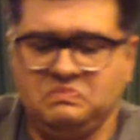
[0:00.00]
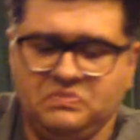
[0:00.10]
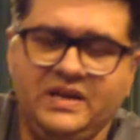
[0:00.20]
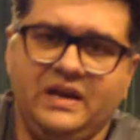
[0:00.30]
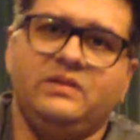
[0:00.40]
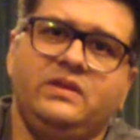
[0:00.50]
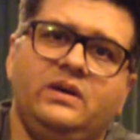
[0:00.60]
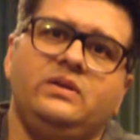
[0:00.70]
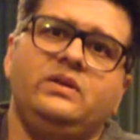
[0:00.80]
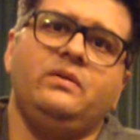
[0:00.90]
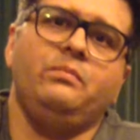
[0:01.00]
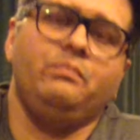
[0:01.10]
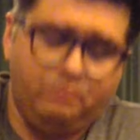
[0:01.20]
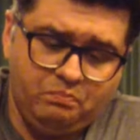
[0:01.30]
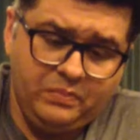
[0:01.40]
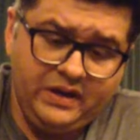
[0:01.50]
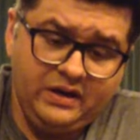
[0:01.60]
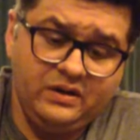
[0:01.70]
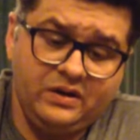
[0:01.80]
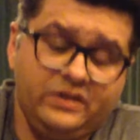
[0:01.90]
the
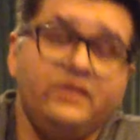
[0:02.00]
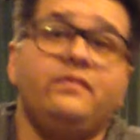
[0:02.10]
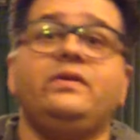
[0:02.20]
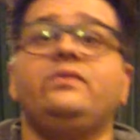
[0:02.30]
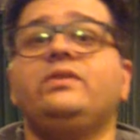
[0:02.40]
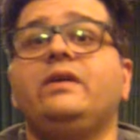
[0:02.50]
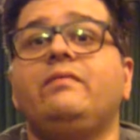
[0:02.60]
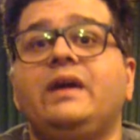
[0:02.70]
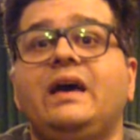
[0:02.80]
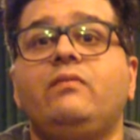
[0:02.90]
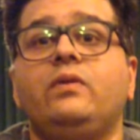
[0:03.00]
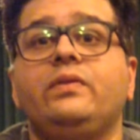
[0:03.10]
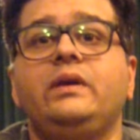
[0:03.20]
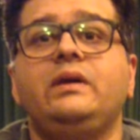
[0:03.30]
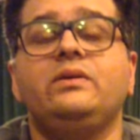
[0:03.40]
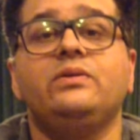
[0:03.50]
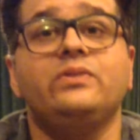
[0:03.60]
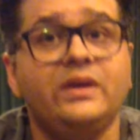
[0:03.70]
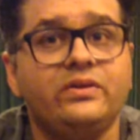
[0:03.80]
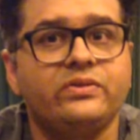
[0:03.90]
main difference that we have on the
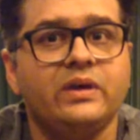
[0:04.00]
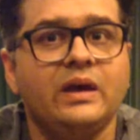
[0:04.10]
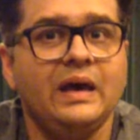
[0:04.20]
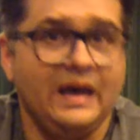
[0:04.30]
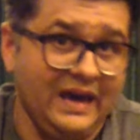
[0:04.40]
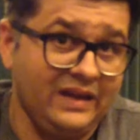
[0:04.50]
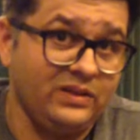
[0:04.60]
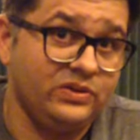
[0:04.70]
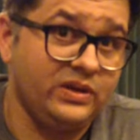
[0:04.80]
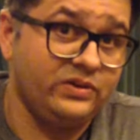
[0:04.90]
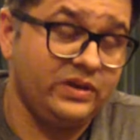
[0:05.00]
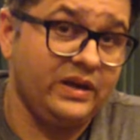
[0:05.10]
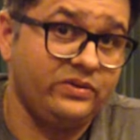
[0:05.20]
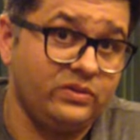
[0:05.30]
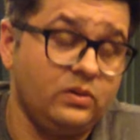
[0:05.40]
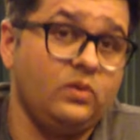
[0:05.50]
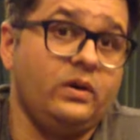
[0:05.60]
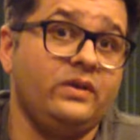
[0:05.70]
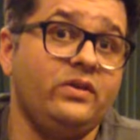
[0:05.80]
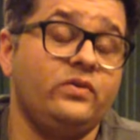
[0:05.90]
6 and the 6s. As
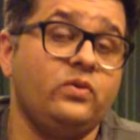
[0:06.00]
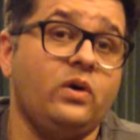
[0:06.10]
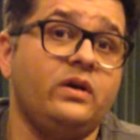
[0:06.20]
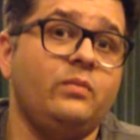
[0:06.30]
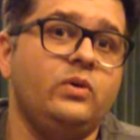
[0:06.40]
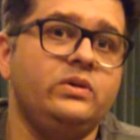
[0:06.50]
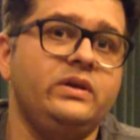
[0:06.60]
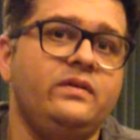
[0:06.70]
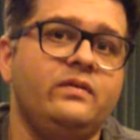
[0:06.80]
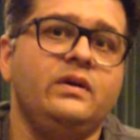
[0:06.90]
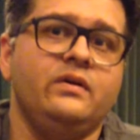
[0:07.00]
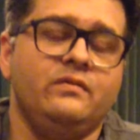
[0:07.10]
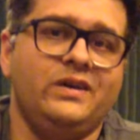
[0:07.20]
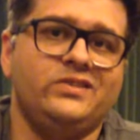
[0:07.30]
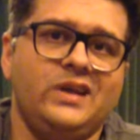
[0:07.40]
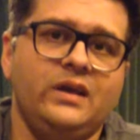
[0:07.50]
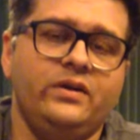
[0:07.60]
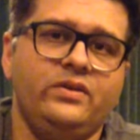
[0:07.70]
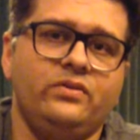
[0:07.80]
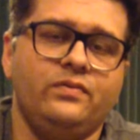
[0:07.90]
I was talking about the
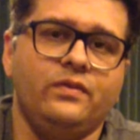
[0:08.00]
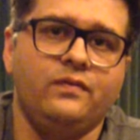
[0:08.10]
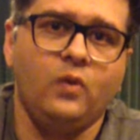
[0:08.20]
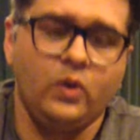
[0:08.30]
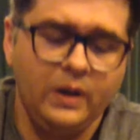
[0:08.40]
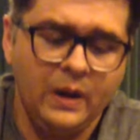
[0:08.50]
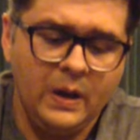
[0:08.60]
functionalities of the phone,